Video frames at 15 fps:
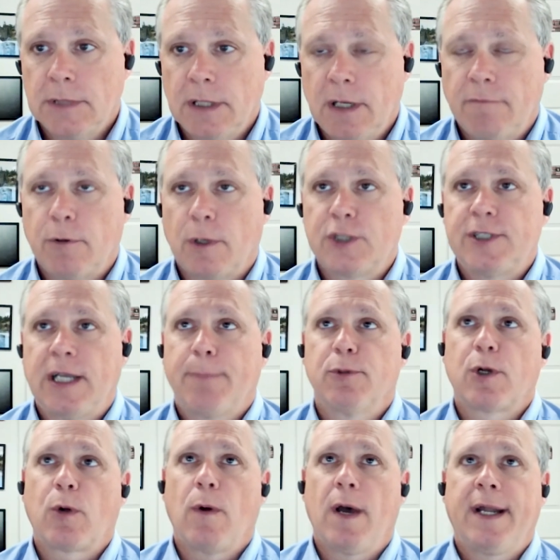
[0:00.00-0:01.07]
For example, the
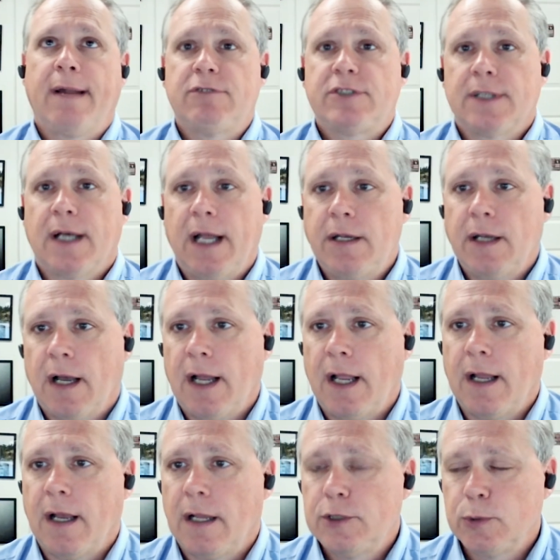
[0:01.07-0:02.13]
quantitative side, I,
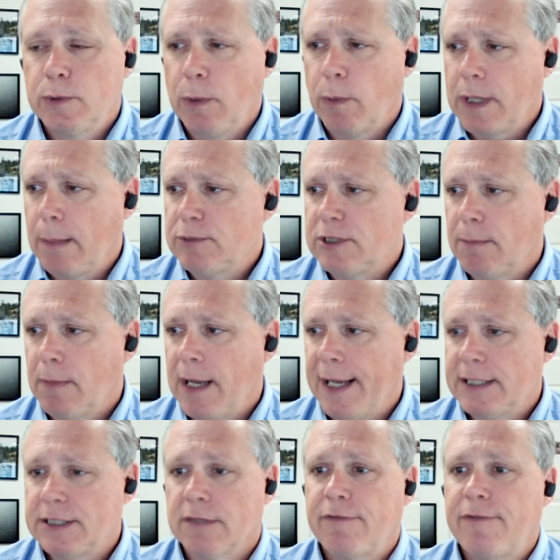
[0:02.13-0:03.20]
I uh, Julie, what comes to mind
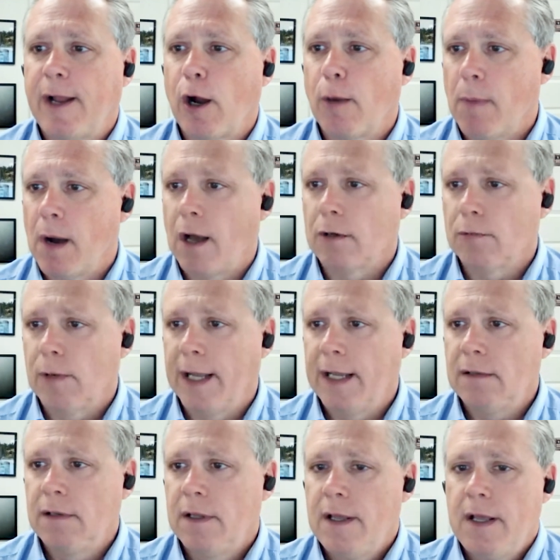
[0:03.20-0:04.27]
is the FAIR model, right?
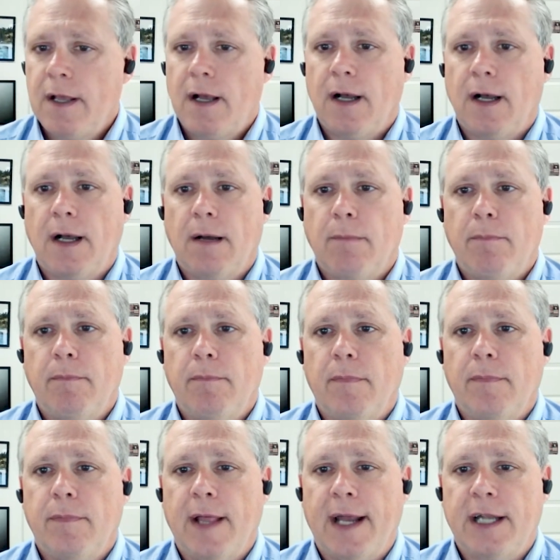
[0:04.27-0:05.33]
Mm-hmm. Um,
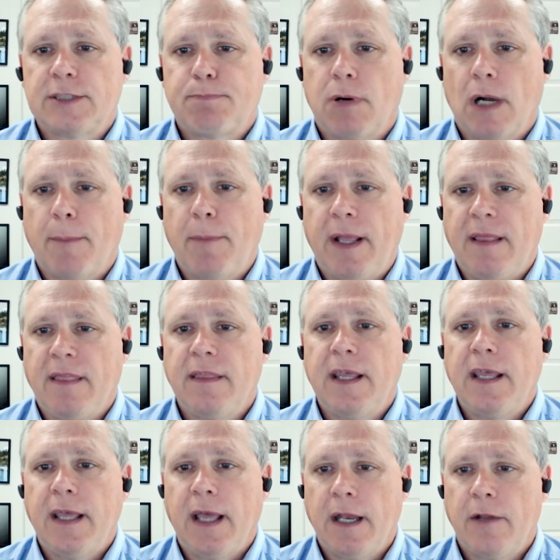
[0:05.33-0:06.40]
that is probably the
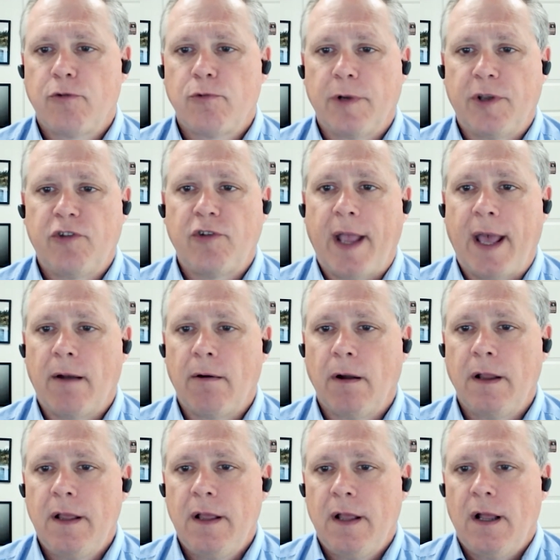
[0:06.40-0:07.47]
industry
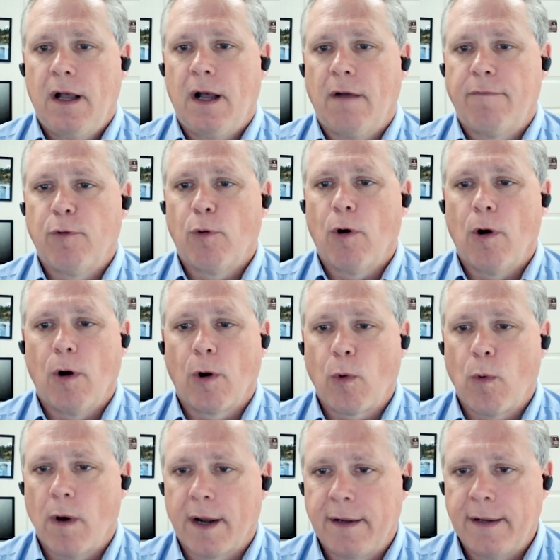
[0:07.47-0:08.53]
standard uh, for all
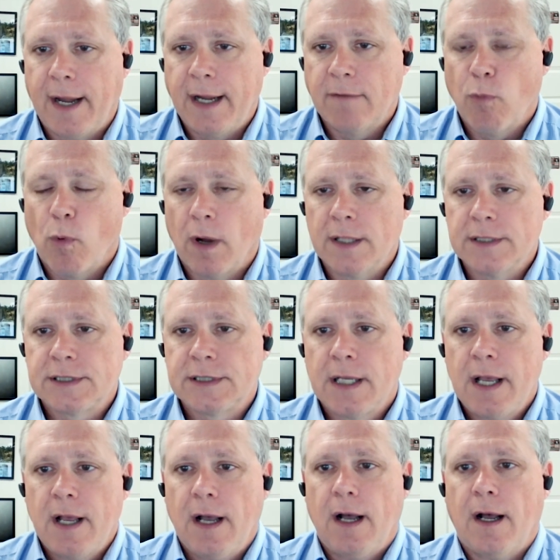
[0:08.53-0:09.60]
quantitative ones.
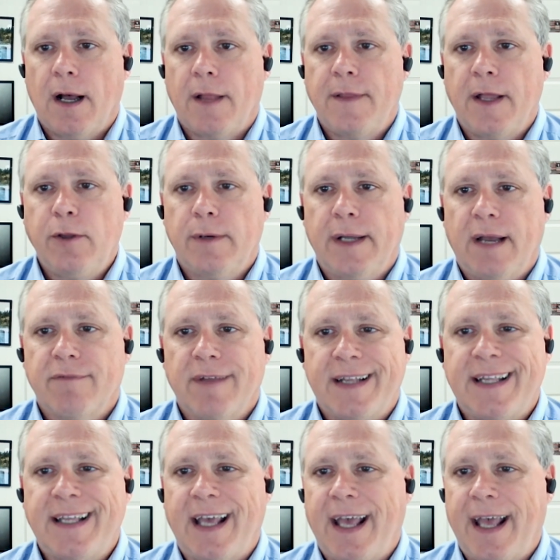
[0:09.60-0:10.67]
Uh, then you have like
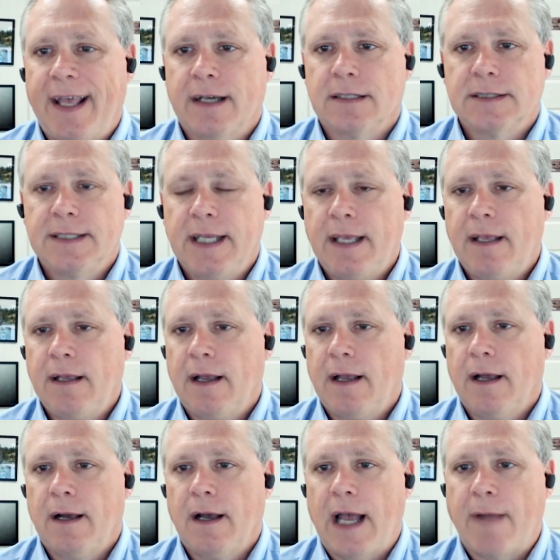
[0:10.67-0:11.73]
the ALE,
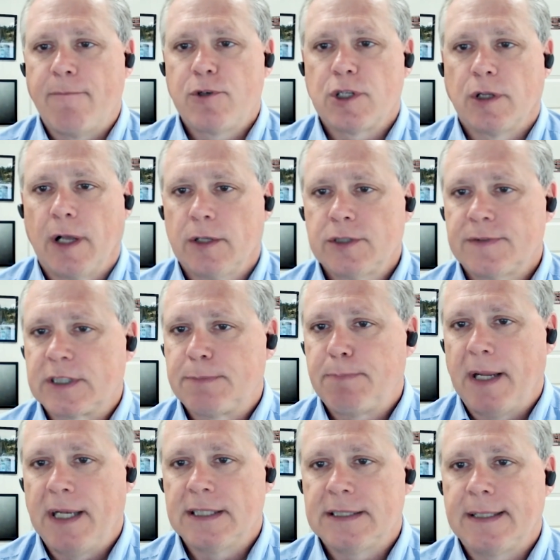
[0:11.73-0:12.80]
uh, average loss
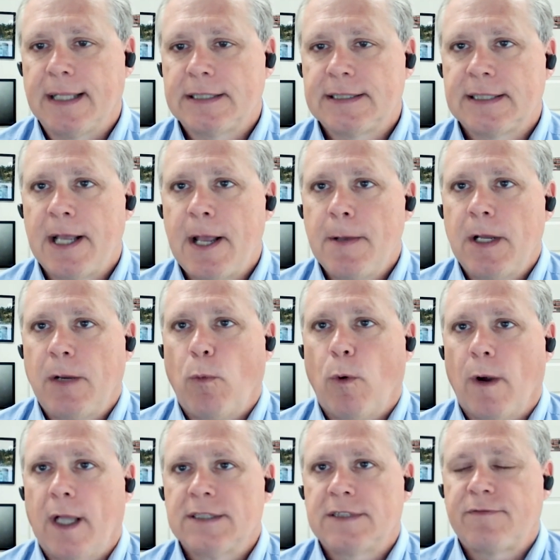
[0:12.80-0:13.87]
expectancy. That's
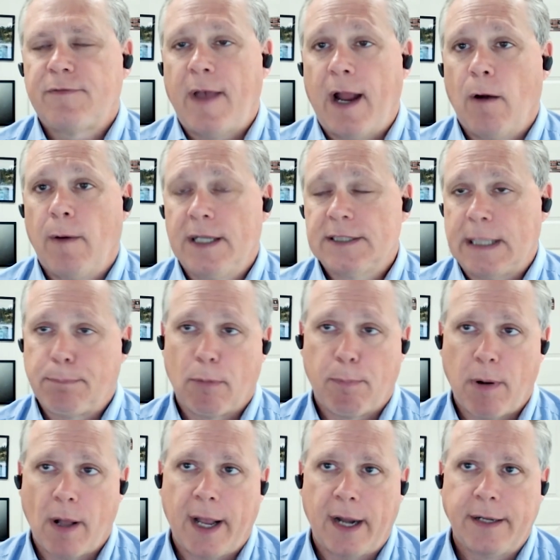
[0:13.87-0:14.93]
whereas FAIR is a
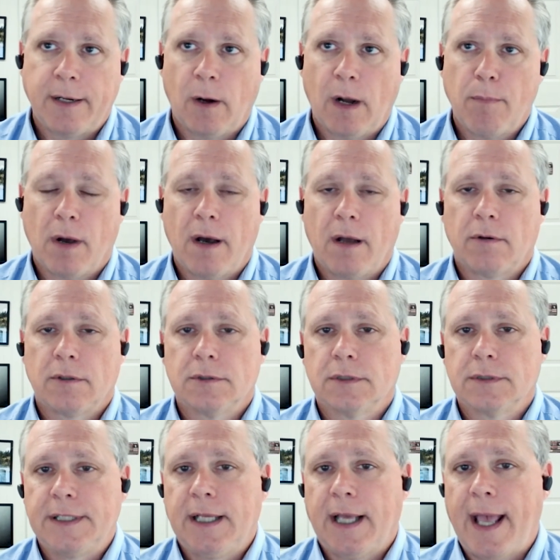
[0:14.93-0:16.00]
proprietary model,
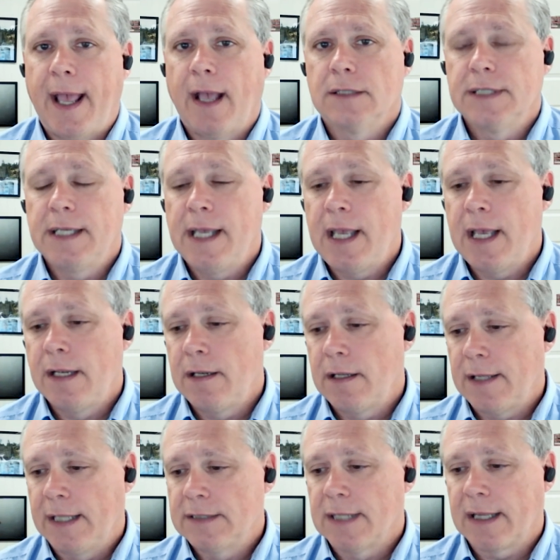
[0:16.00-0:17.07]
the ALE and
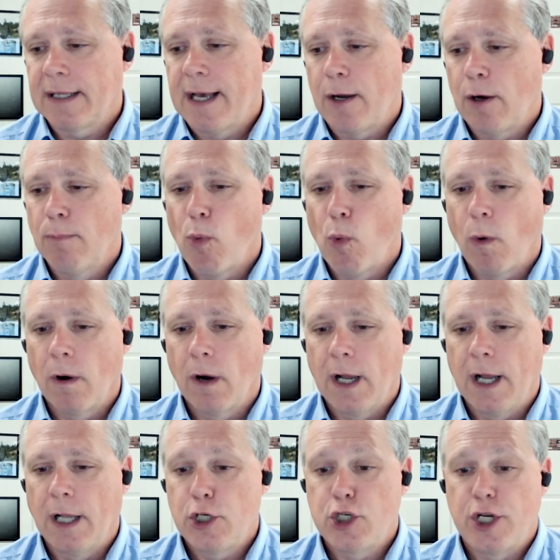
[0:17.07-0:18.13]
things like that are more
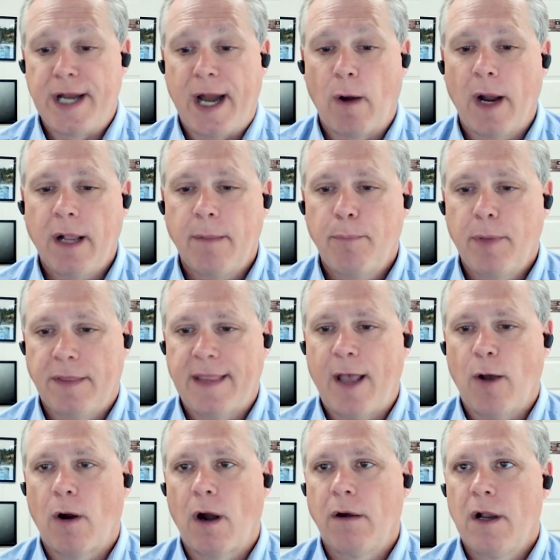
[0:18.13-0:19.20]
uh, generic, but they
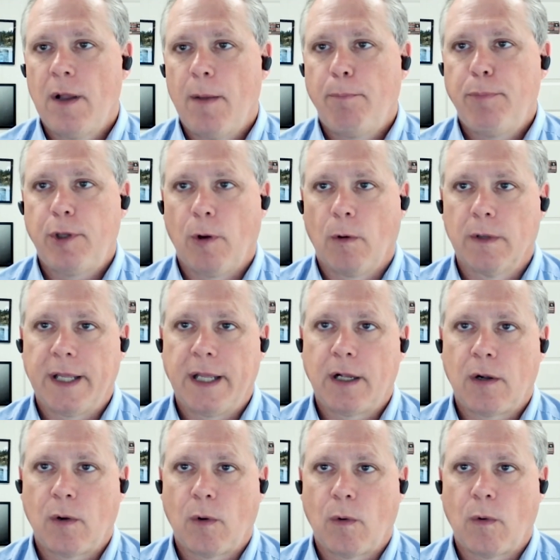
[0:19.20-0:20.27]
are purely
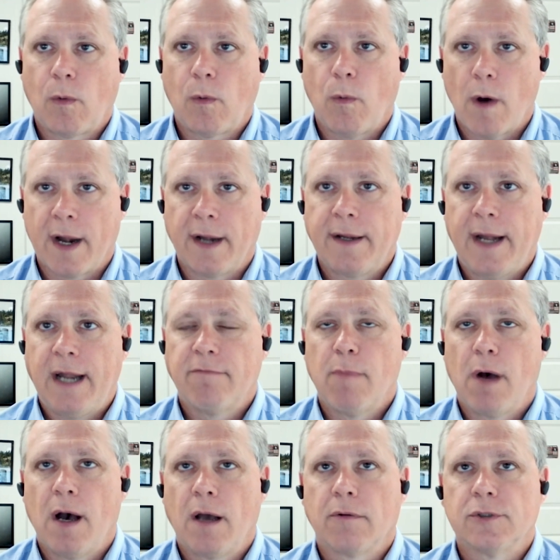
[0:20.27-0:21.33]
quantitative
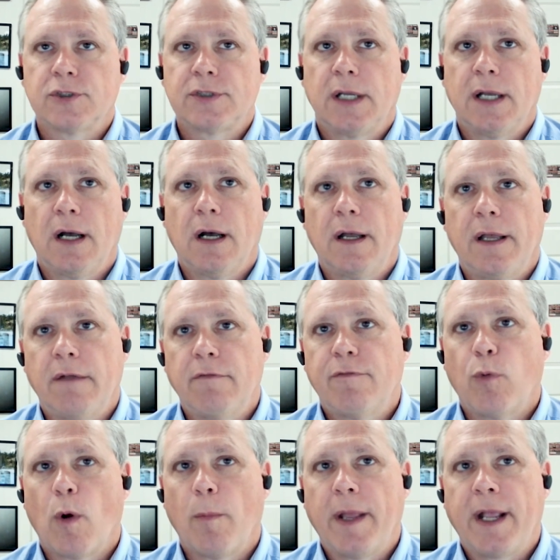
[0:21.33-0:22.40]
models uh,
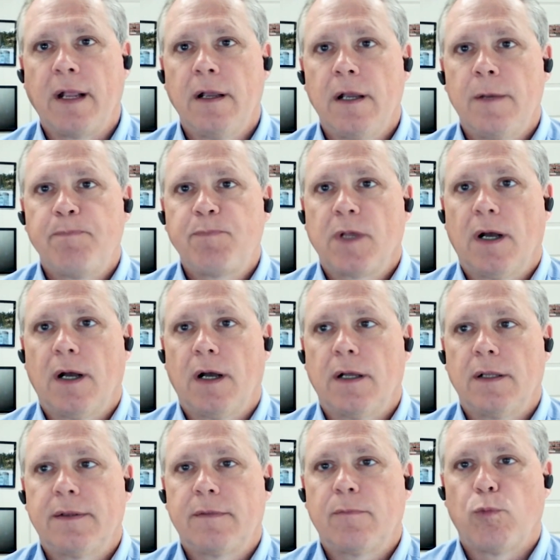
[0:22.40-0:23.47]
informing uh,
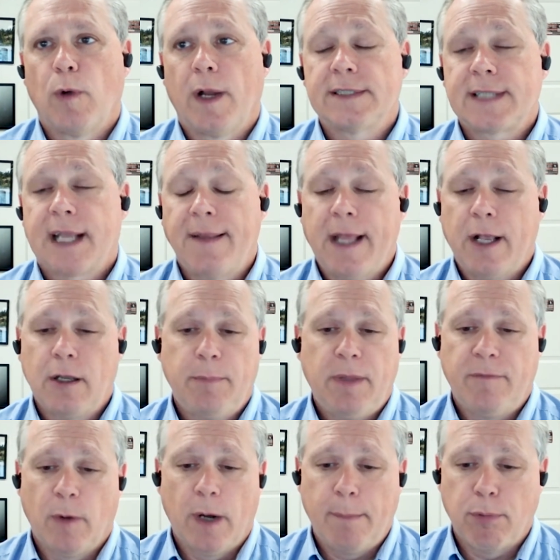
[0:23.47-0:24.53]
risk. And they could be
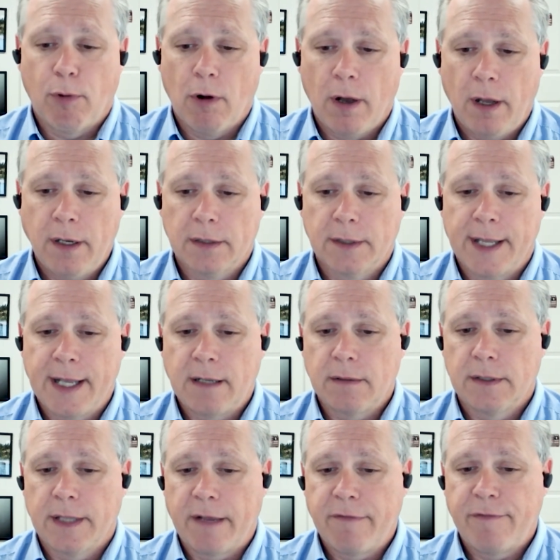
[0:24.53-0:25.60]
very broad, like
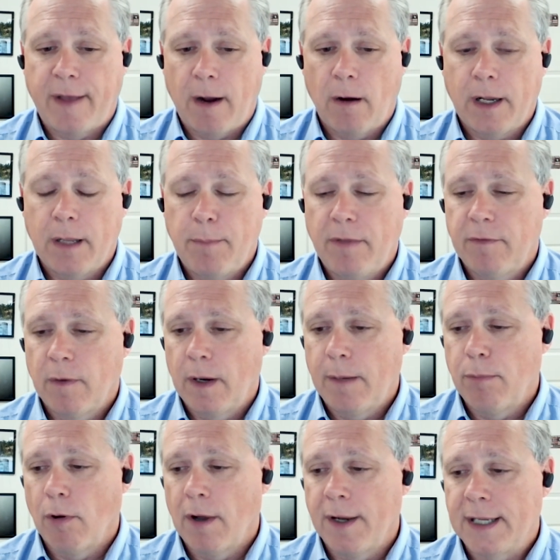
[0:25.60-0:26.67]
like FAIR can be very
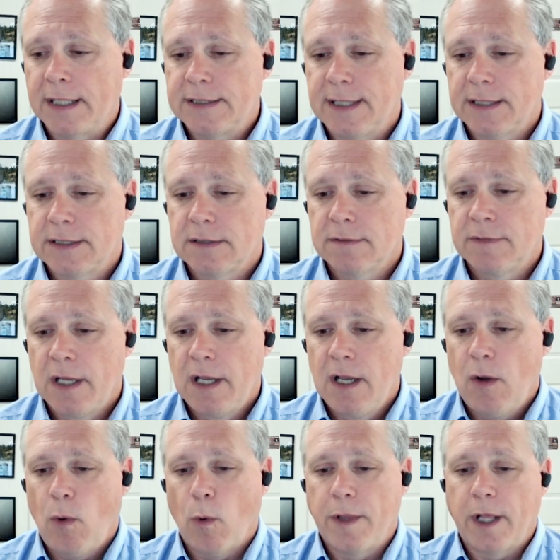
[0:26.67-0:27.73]
broad and extensive,
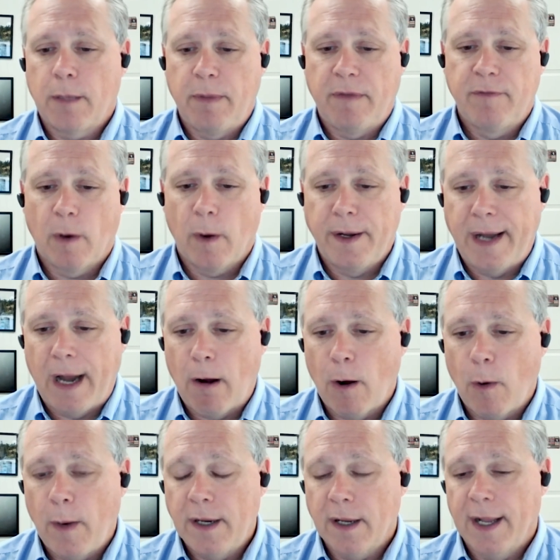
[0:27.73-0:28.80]
or they can be very
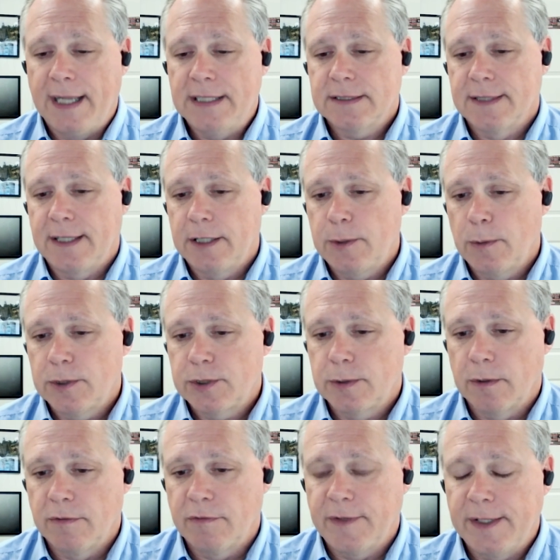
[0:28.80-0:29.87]
narrow and isolated to a
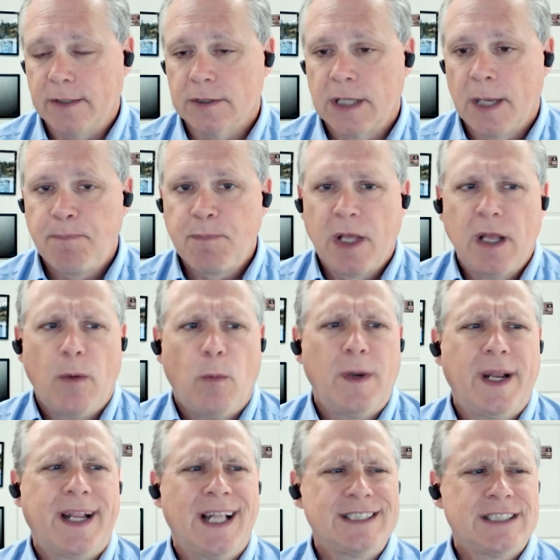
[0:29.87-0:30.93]
certain field. When
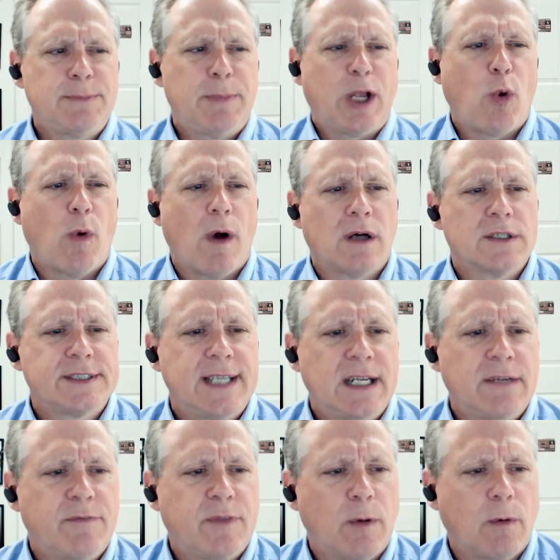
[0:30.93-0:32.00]
it gets to be
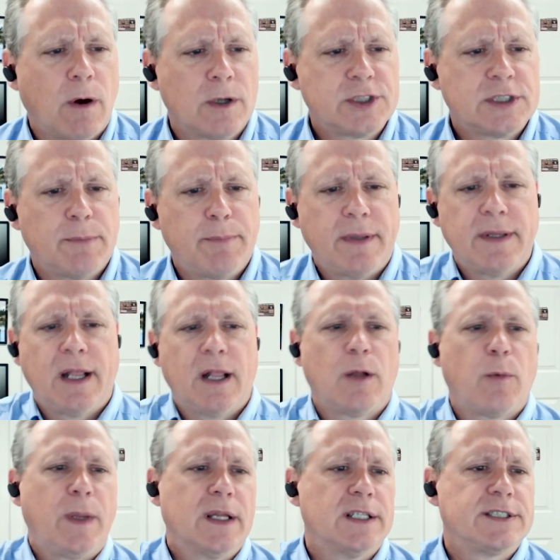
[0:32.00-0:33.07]
qualitative, there are some that
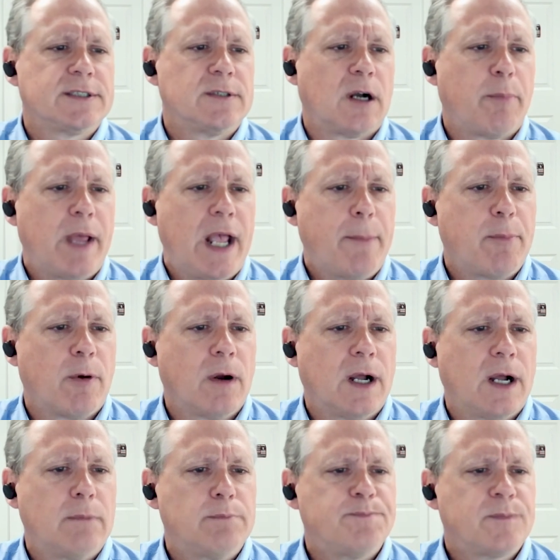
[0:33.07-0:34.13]
we list in our paper
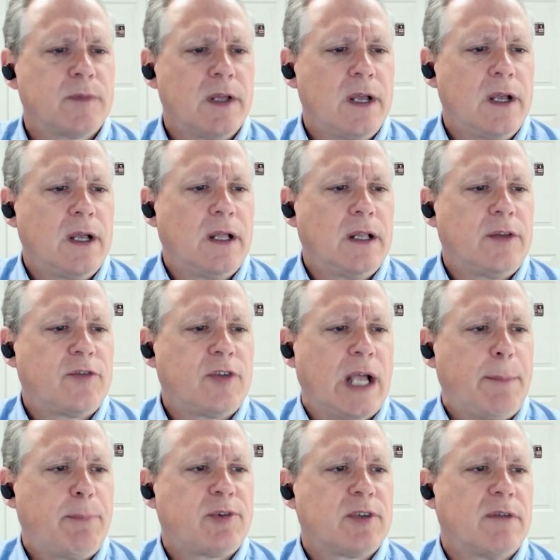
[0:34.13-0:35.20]
um,
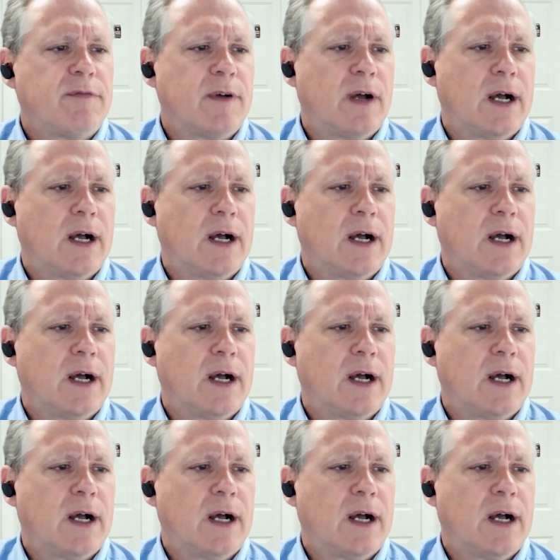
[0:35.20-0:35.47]
types of